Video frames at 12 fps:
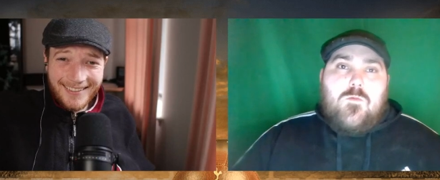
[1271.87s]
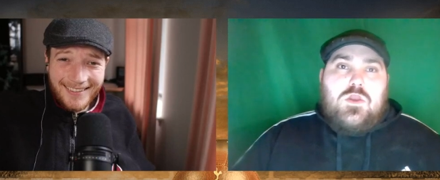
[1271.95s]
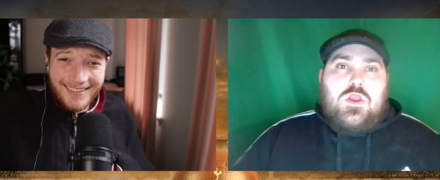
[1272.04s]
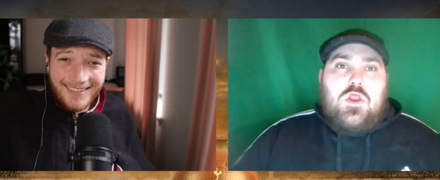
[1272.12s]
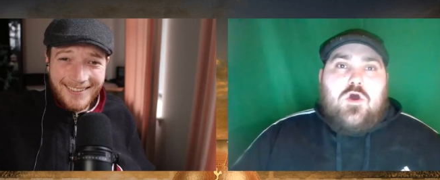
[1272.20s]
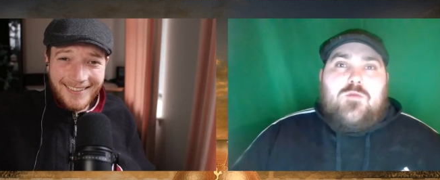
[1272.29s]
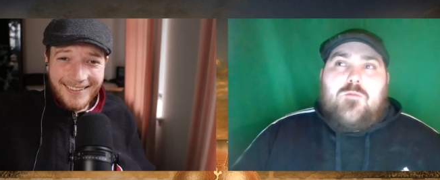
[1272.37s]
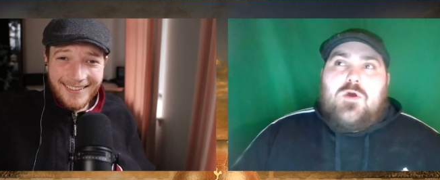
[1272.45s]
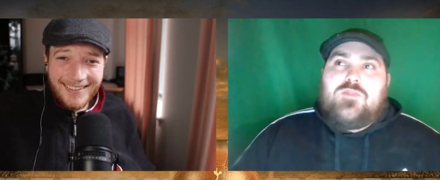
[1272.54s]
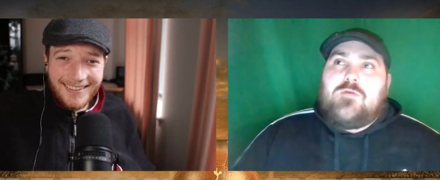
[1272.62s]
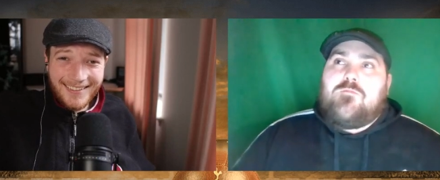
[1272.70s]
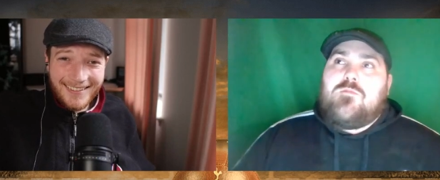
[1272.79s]
Speaker 1: You know the
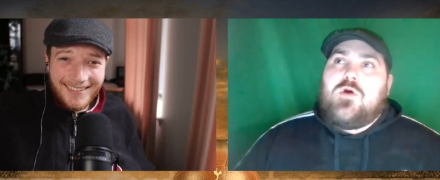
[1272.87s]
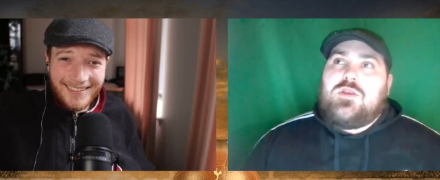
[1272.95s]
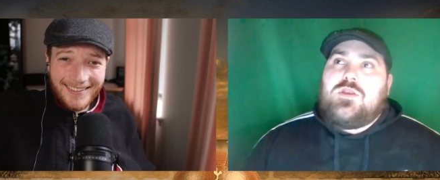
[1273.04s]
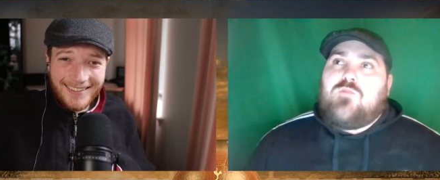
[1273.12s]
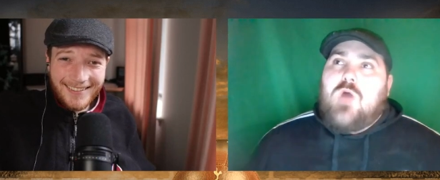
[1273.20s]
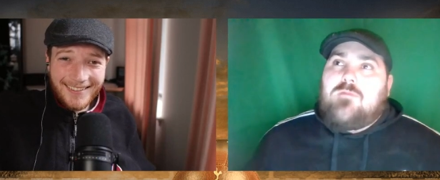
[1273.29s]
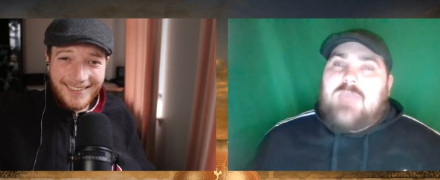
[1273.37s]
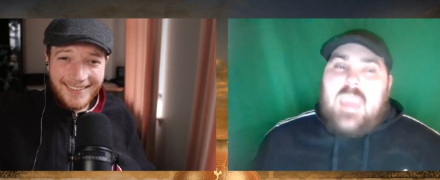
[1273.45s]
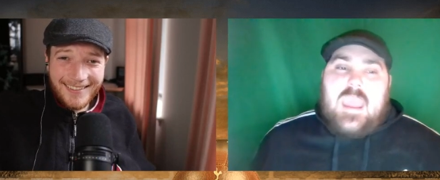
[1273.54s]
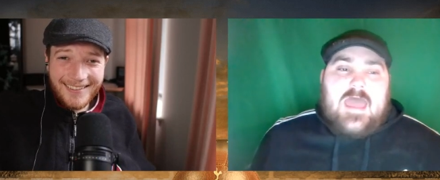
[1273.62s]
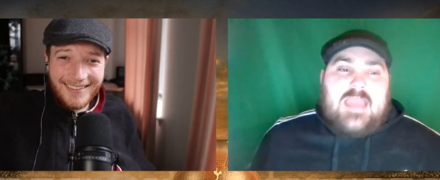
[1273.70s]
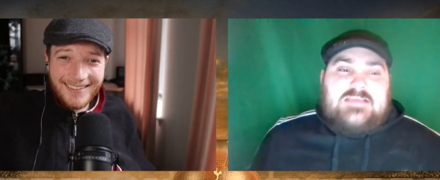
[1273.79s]
the what I'm
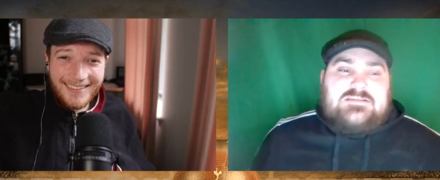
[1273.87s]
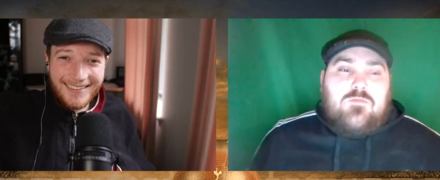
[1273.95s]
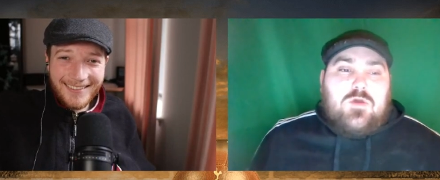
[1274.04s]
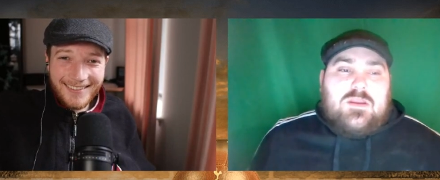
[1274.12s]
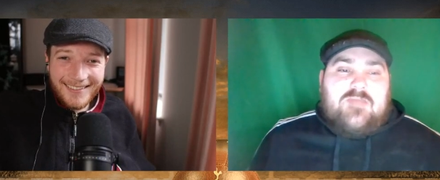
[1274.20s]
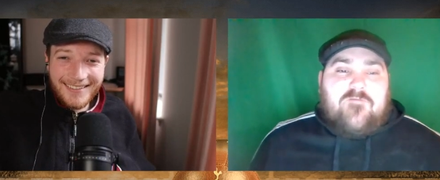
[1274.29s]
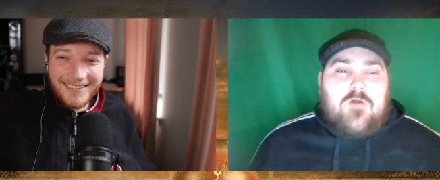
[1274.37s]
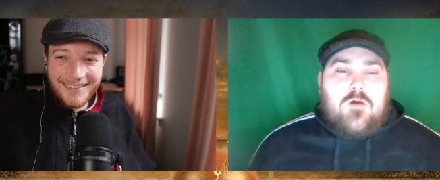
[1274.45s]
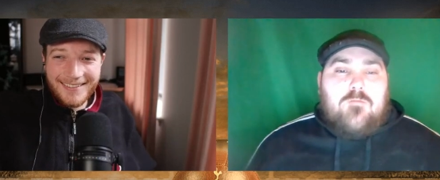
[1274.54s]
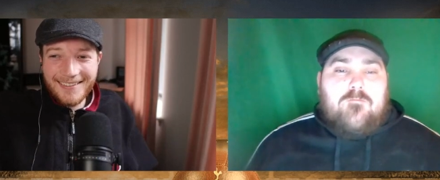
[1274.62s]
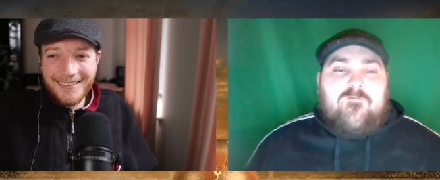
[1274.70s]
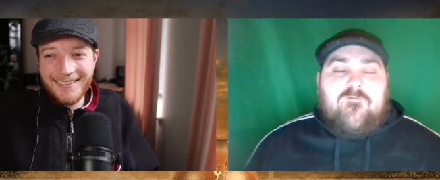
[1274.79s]
getting at is the money
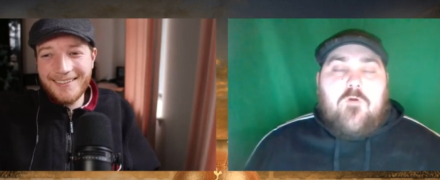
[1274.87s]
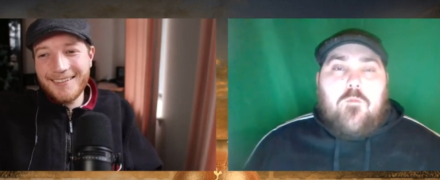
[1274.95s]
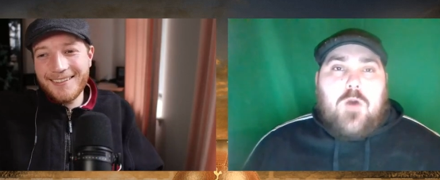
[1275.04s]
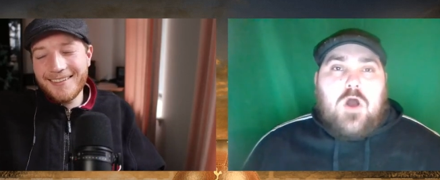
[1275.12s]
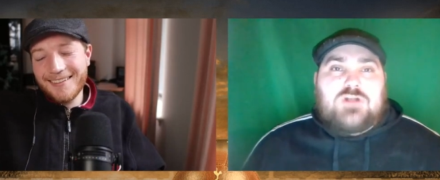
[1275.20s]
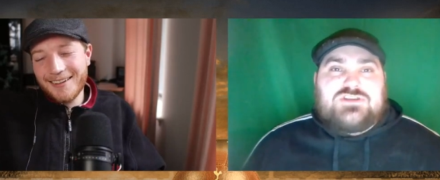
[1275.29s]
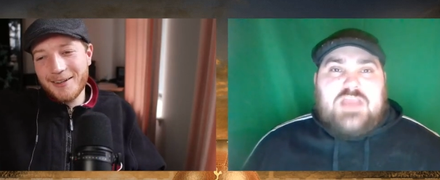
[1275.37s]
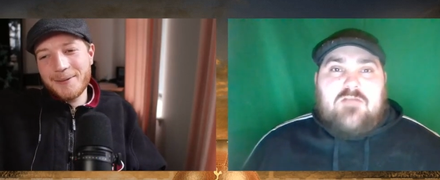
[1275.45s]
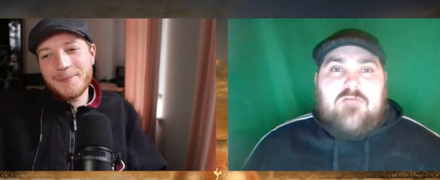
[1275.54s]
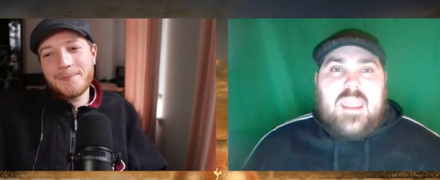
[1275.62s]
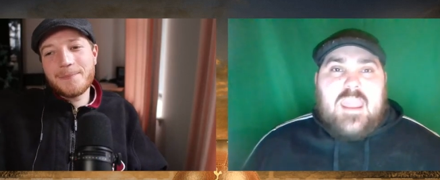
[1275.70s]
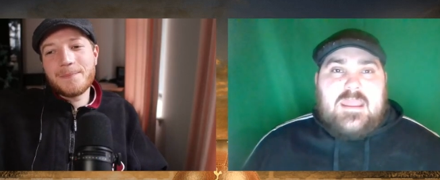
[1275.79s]
from football
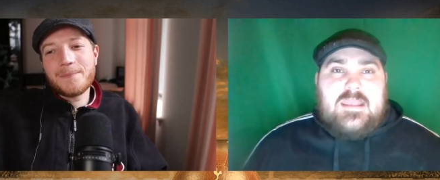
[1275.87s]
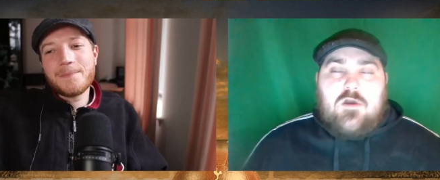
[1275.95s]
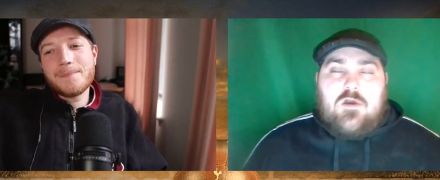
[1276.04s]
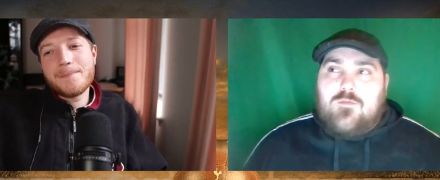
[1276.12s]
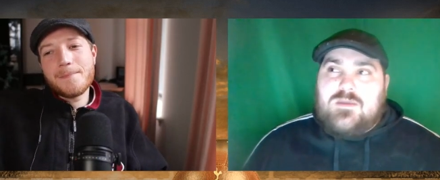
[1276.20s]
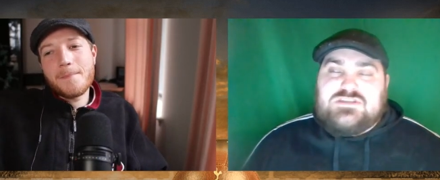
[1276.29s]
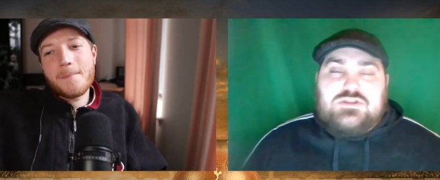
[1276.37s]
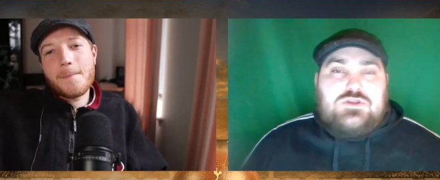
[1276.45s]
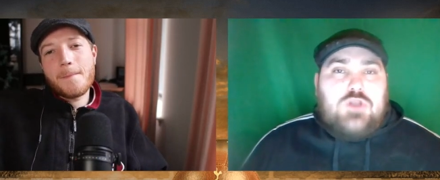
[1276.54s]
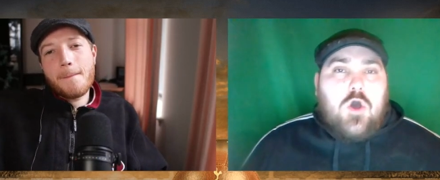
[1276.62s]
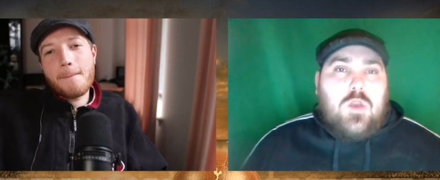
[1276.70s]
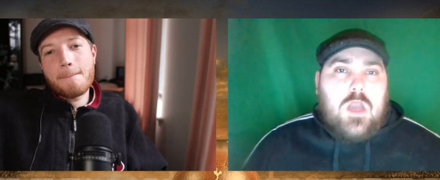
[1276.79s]
generating income is
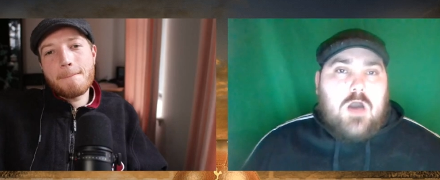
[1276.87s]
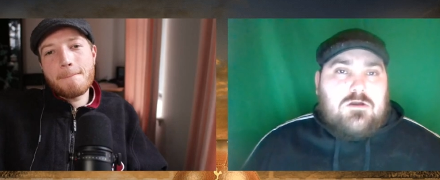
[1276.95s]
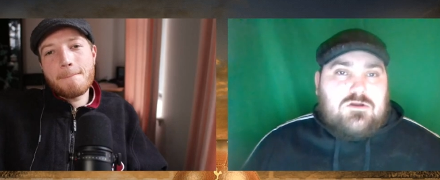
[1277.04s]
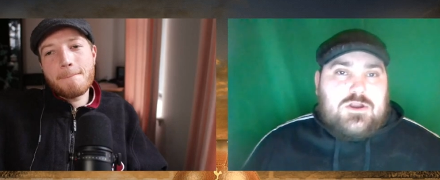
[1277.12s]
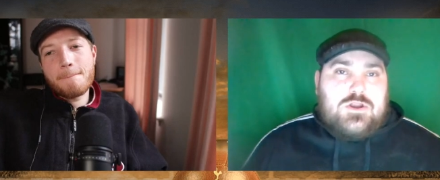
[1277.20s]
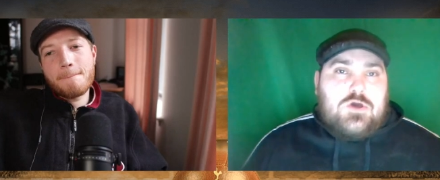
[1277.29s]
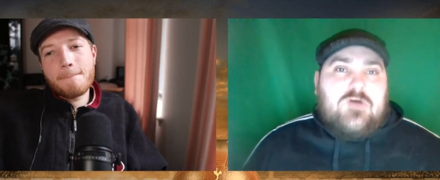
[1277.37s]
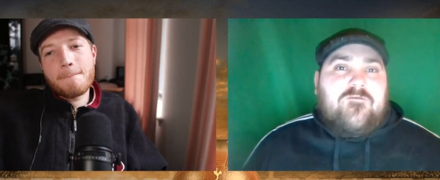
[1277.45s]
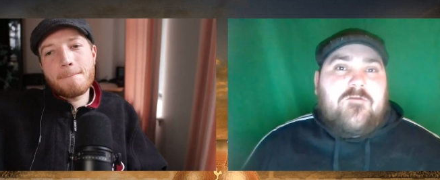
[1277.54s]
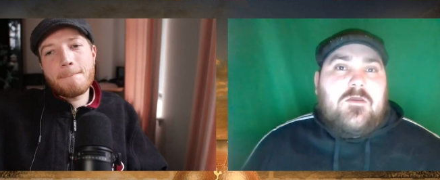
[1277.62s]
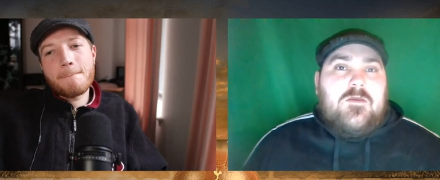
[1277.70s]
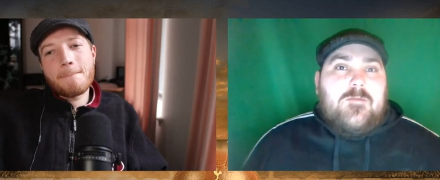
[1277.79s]
no longer enough,
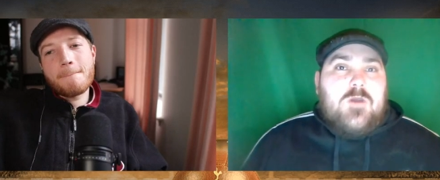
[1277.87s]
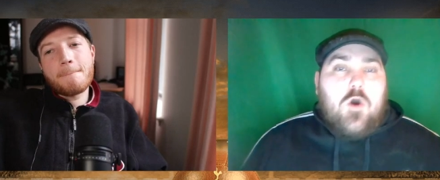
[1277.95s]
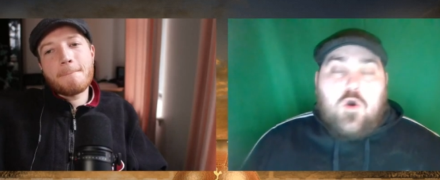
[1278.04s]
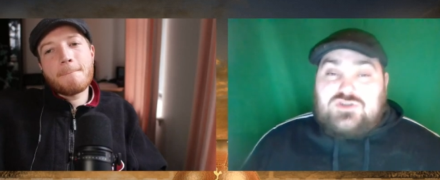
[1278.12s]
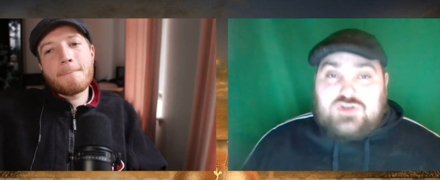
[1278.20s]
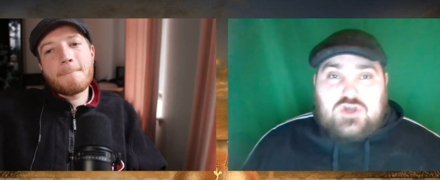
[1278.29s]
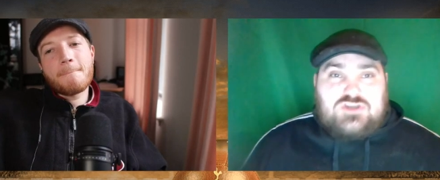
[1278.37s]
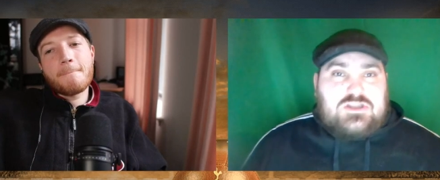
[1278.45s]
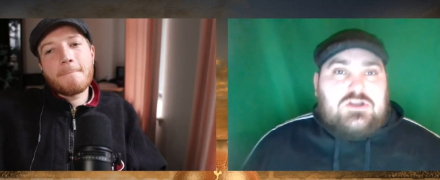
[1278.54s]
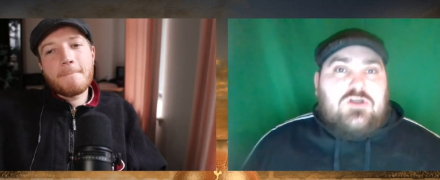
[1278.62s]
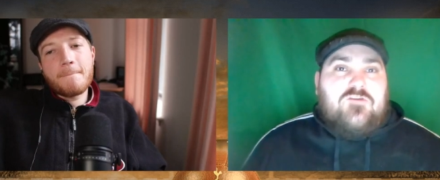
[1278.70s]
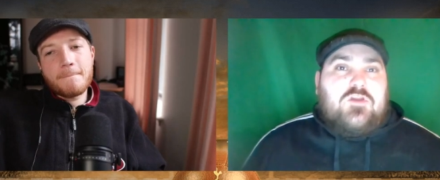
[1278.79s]
or just
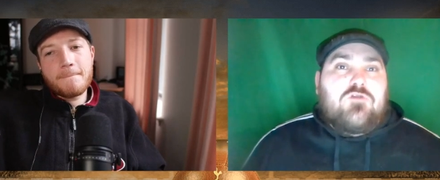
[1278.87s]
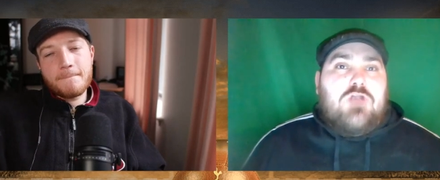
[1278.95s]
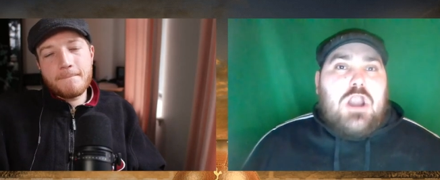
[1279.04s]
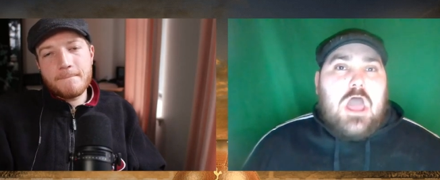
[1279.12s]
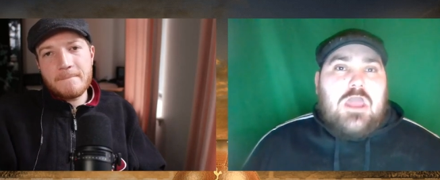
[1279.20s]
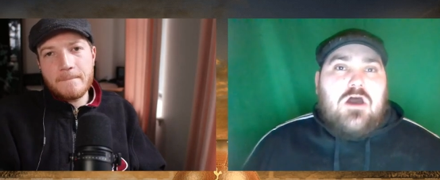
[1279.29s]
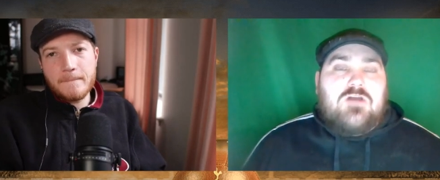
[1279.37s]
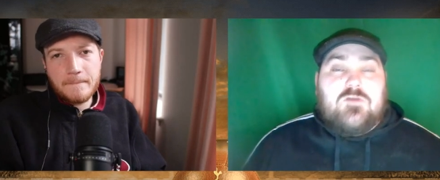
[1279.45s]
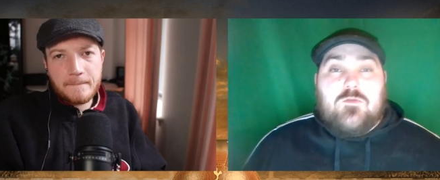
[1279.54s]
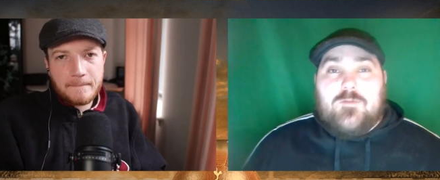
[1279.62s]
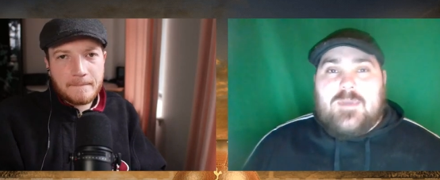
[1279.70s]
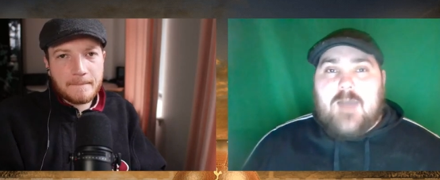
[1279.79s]
enough to rely on to
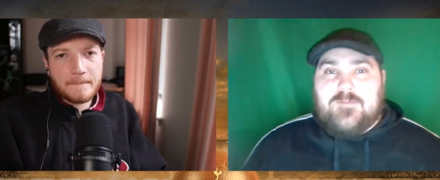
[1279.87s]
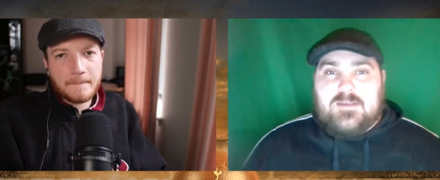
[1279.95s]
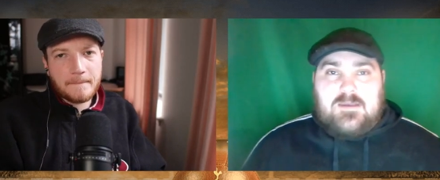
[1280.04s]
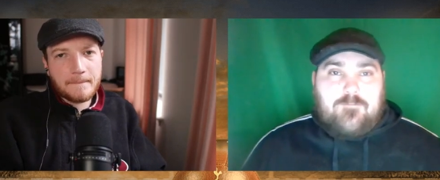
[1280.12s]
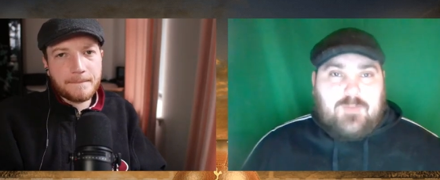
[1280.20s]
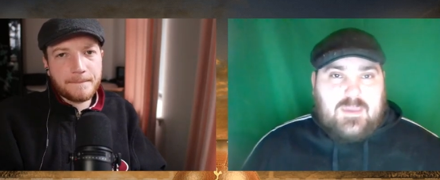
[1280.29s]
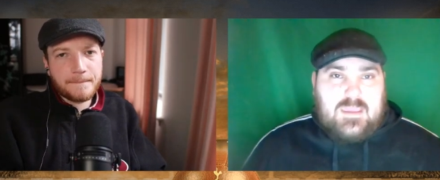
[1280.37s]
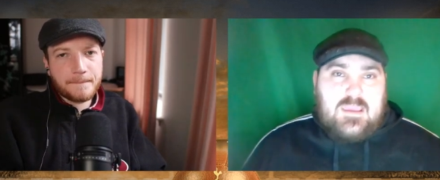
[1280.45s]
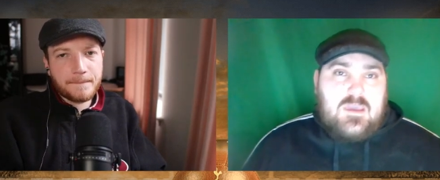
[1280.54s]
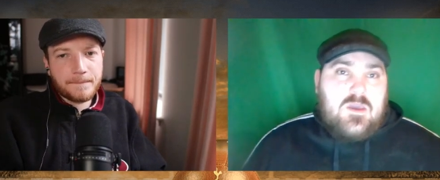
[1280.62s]
be able to compete